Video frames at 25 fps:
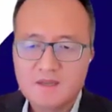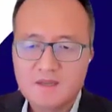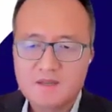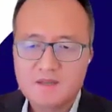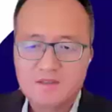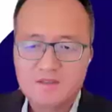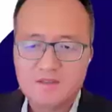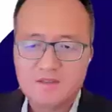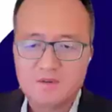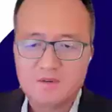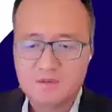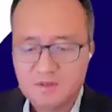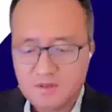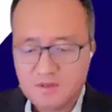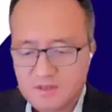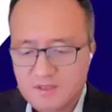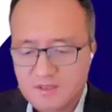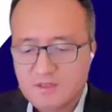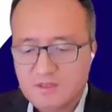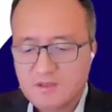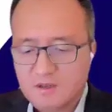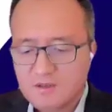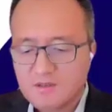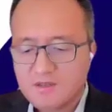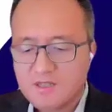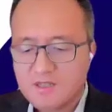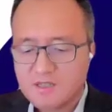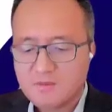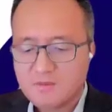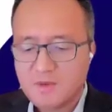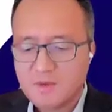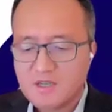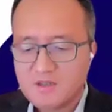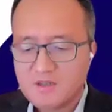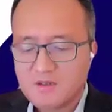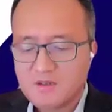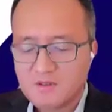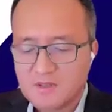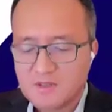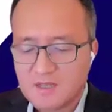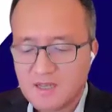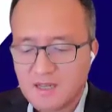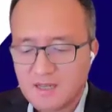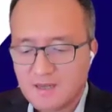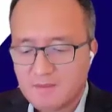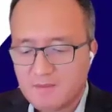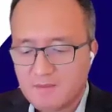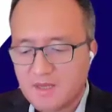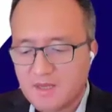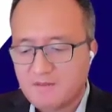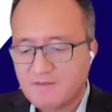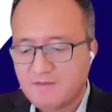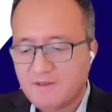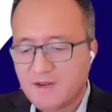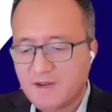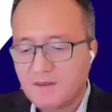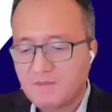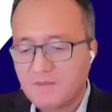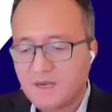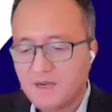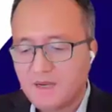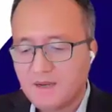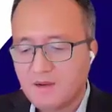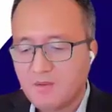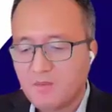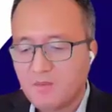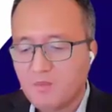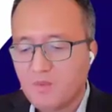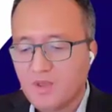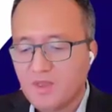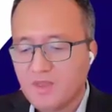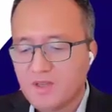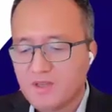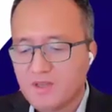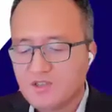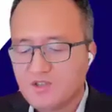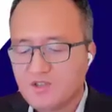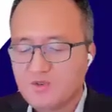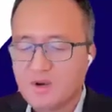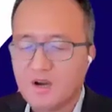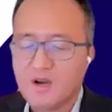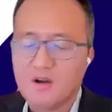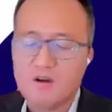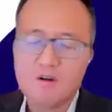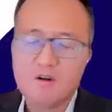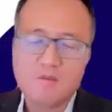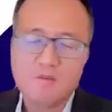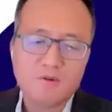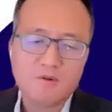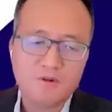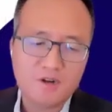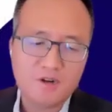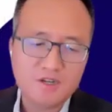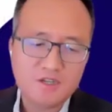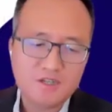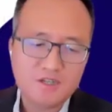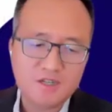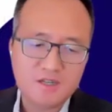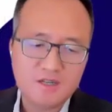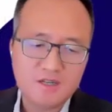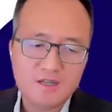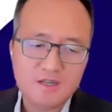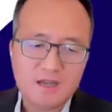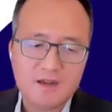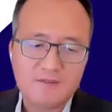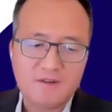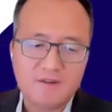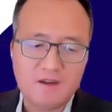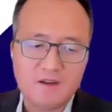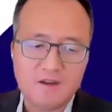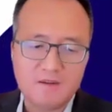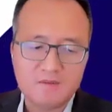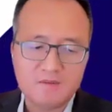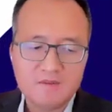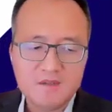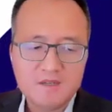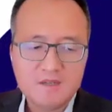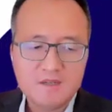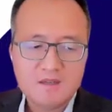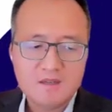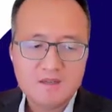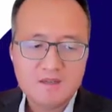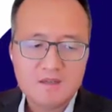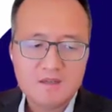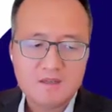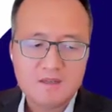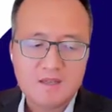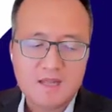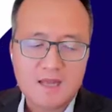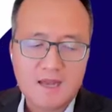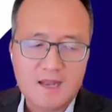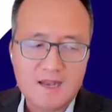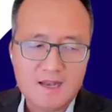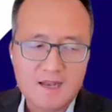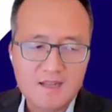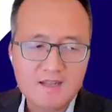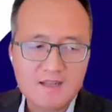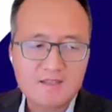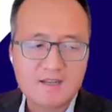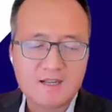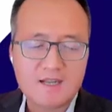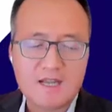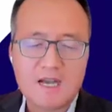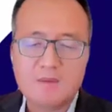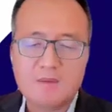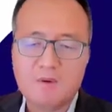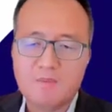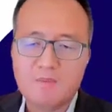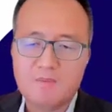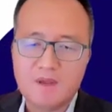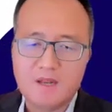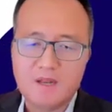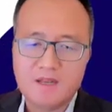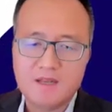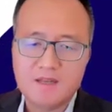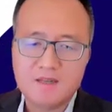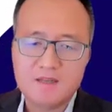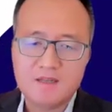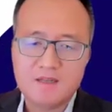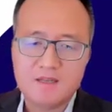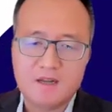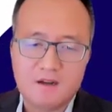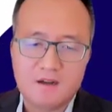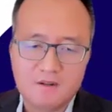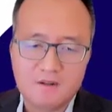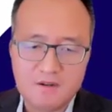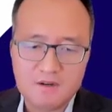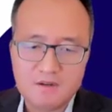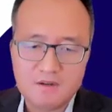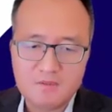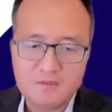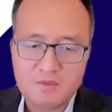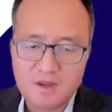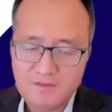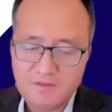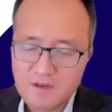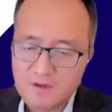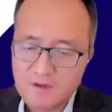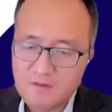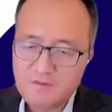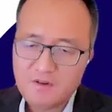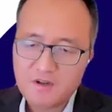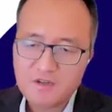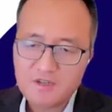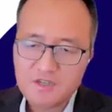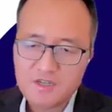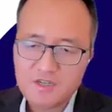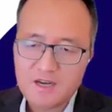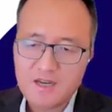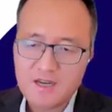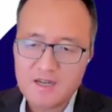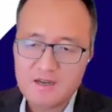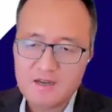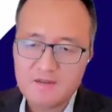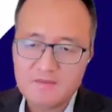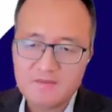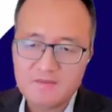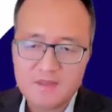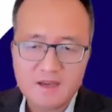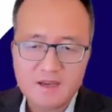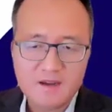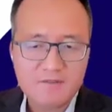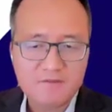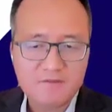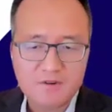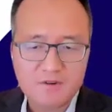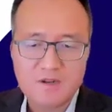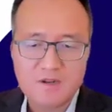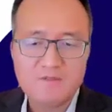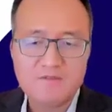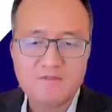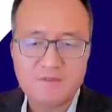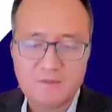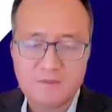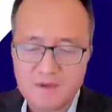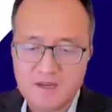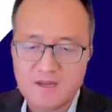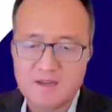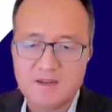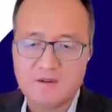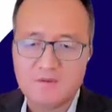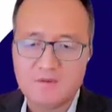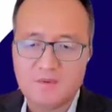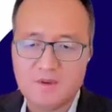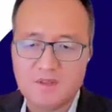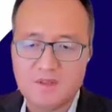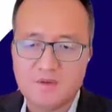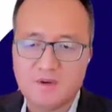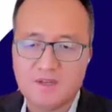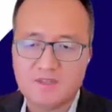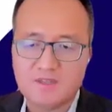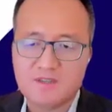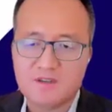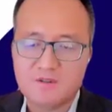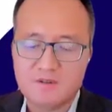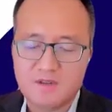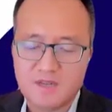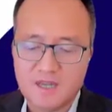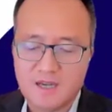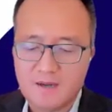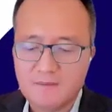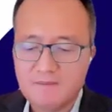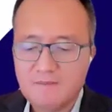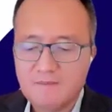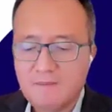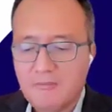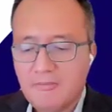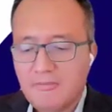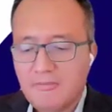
So, especially those like big pharma with a strong operation, have at least a couple $2 billion revenue from China. They are very familiar with what's going on.